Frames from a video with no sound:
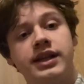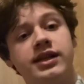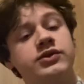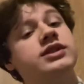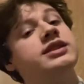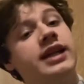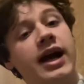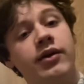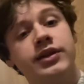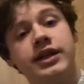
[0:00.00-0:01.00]
an
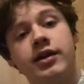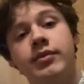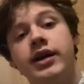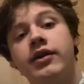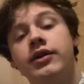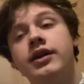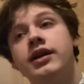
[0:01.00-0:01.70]
astounding amount